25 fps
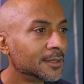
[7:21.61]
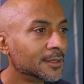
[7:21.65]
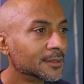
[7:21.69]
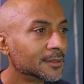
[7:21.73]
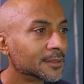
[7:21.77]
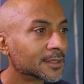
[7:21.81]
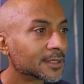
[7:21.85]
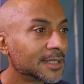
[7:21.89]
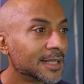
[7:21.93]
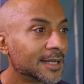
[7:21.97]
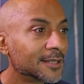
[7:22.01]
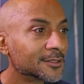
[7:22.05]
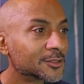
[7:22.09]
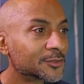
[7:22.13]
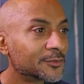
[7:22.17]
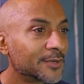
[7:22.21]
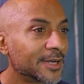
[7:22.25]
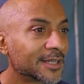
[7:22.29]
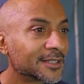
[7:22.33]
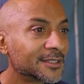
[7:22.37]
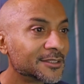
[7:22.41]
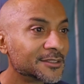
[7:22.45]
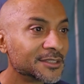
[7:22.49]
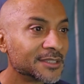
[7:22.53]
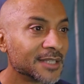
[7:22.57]
The cloud's
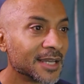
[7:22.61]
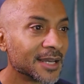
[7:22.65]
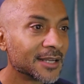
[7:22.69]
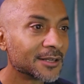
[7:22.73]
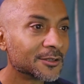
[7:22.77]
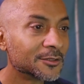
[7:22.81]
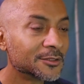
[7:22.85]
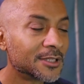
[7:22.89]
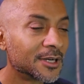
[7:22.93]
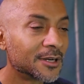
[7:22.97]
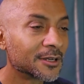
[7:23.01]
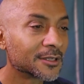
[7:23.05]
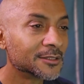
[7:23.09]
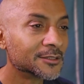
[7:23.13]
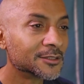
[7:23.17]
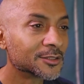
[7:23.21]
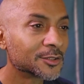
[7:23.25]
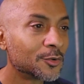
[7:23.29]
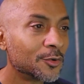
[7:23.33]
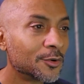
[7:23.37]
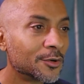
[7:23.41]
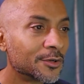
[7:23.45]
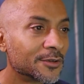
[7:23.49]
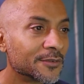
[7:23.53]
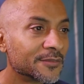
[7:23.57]
irregular shadow darkens a
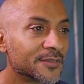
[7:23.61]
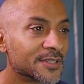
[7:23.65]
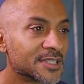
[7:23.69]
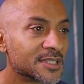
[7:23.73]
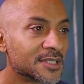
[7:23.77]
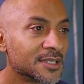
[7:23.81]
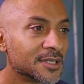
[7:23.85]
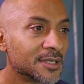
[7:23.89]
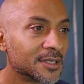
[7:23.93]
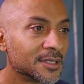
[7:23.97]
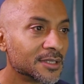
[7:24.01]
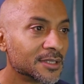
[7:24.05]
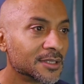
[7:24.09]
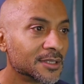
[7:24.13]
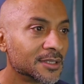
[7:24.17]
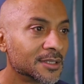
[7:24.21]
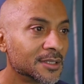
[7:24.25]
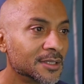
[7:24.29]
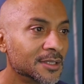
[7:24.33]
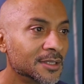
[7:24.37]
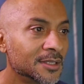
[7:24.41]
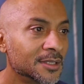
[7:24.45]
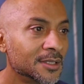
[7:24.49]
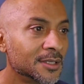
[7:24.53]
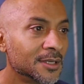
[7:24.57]
quarter of the city.
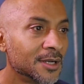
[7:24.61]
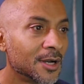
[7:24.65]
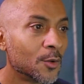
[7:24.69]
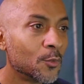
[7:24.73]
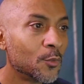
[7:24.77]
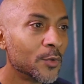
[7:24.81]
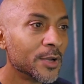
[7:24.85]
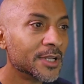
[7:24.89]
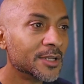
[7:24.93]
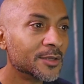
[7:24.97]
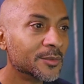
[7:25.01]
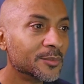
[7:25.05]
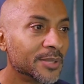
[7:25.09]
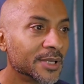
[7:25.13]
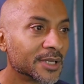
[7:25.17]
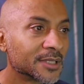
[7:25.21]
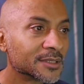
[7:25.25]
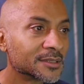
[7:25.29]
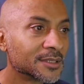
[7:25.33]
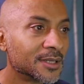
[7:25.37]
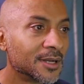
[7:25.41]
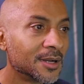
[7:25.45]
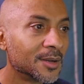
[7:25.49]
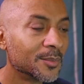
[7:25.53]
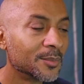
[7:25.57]
A wind
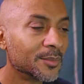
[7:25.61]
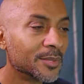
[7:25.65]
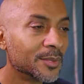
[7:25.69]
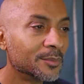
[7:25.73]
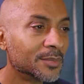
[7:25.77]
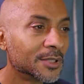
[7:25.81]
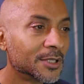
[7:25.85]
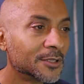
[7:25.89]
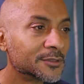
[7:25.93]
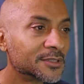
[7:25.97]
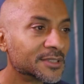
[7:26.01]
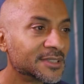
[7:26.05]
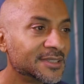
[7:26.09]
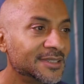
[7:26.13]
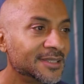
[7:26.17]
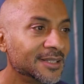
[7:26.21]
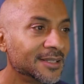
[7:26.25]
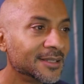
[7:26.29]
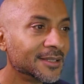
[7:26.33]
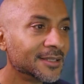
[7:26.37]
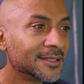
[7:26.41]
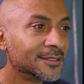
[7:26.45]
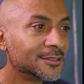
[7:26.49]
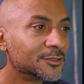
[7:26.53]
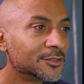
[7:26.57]
picks up and blows
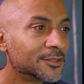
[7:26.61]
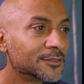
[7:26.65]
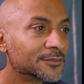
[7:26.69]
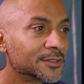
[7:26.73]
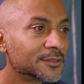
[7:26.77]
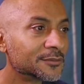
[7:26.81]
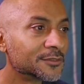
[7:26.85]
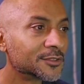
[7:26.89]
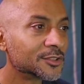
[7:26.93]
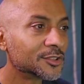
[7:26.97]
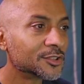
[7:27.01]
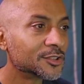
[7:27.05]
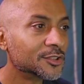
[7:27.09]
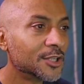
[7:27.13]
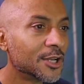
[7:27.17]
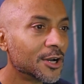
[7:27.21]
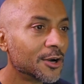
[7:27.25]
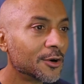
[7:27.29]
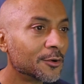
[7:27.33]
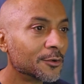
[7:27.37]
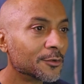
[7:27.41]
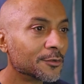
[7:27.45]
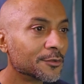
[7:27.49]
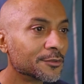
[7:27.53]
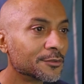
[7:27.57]
stinging drifts of
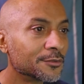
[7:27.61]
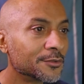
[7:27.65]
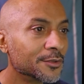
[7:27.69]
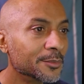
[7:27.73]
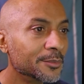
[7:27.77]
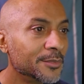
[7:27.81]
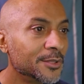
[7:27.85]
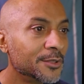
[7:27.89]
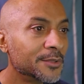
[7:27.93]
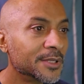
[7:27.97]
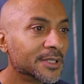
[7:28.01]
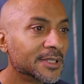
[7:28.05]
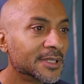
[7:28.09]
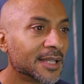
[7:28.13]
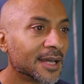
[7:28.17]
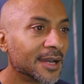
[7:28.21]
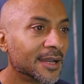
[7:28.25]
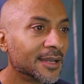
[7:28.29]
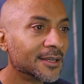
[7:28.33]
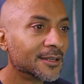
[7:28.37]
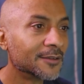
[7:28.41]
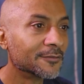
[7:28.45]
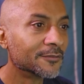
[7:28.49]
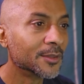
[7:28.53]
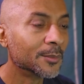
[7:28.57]
snow through the muted
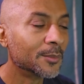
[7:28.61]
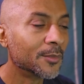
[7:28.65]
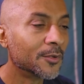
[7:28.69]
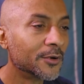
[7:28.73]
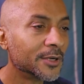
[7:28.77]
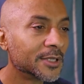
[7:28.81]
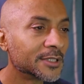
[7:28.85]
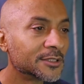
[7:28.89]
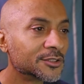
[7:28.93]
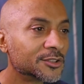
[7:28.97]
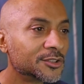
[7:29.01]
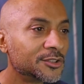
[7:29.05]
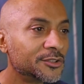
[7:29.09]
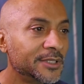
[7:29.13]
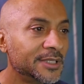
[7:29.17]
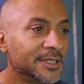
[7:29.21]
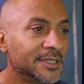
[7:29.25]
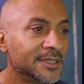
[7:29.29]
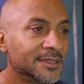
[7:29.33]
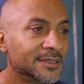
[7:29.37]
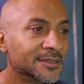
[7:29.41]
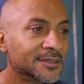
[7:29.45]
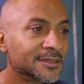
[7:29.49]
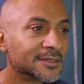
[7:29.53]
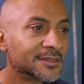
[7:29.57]
light of the morning
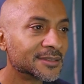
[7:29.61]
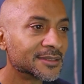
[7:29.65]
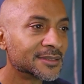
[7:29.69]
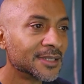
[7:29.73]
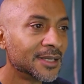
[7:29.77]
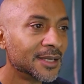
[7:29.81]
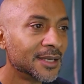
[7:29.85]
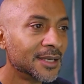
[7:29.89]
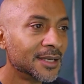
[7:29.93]
streets.